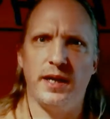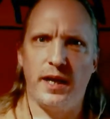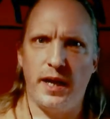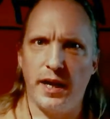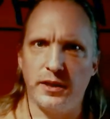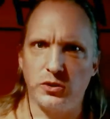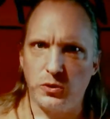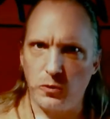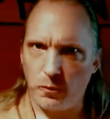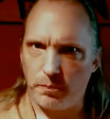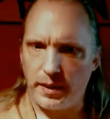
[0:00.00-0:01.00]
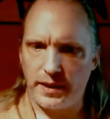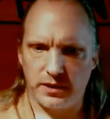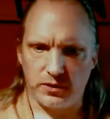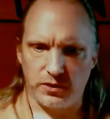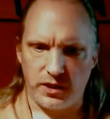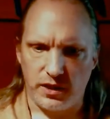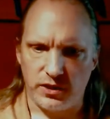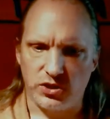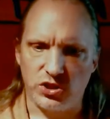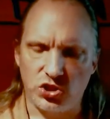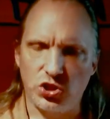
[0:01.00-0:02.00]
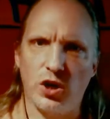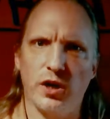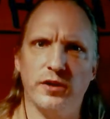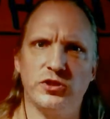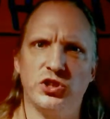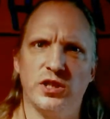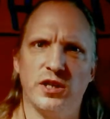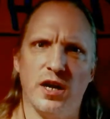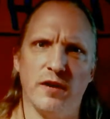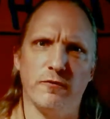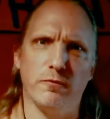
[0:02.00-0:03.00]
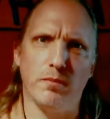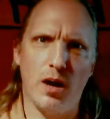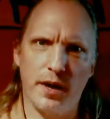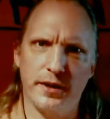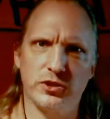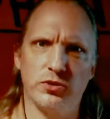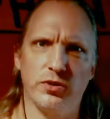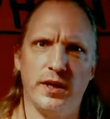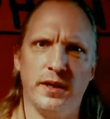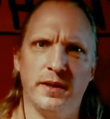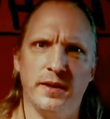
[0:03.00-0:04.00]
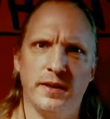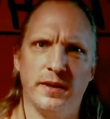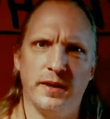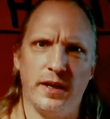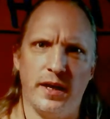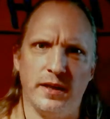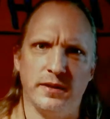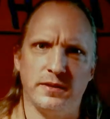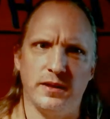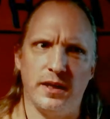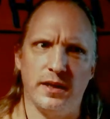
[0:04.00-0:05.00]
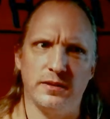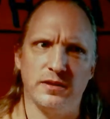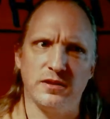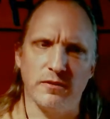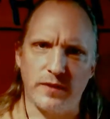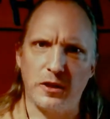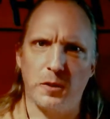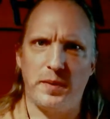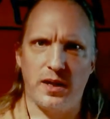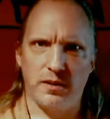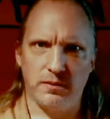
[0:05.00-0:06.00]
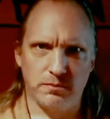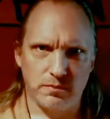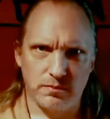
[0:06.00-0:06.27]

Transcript: and who basically is in charge of monitoring and developing